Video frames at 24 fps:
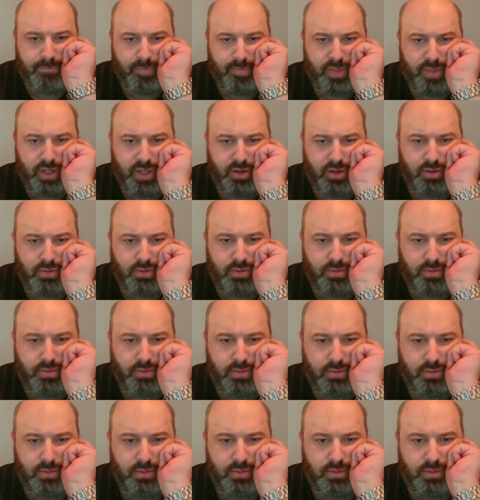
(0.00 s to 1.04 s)
Oh.
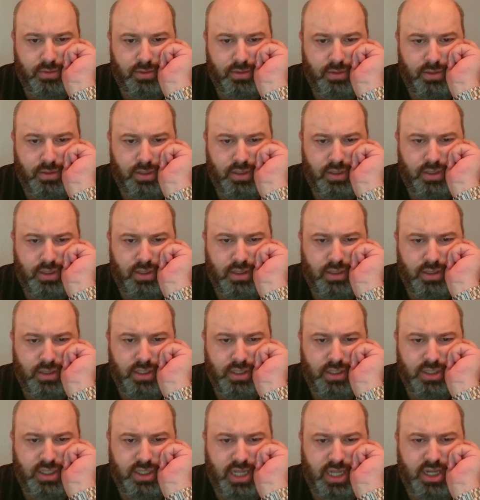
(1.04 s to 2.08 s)

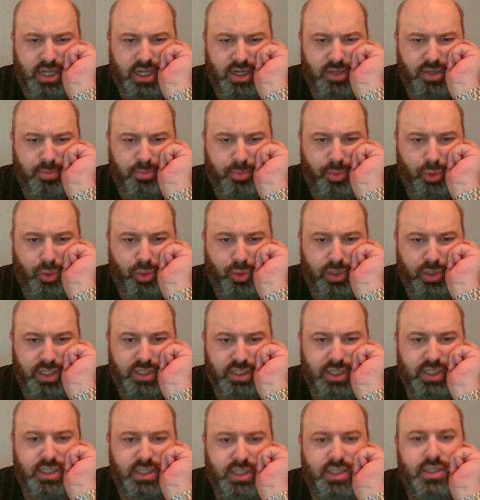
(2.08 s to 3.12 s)
He's taking the pawn. He
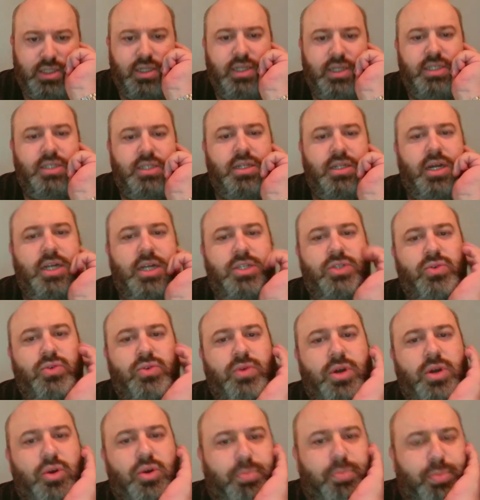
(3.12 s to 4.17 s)
starts to
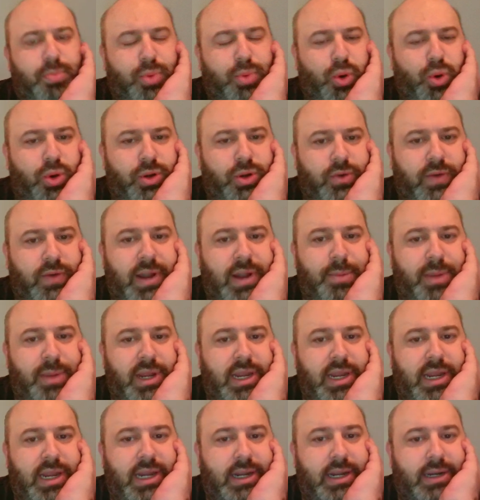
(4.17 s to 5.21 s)
go pawn grabbing
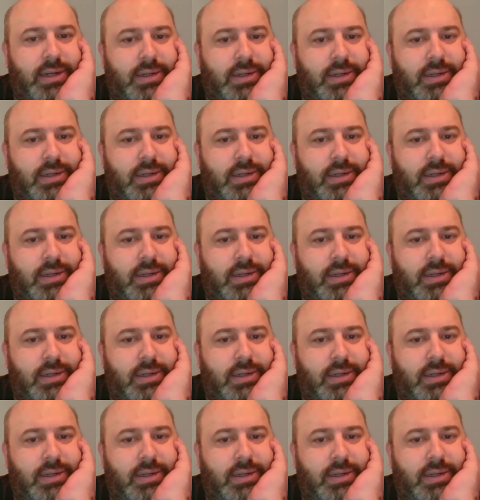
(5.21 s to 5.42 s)
here.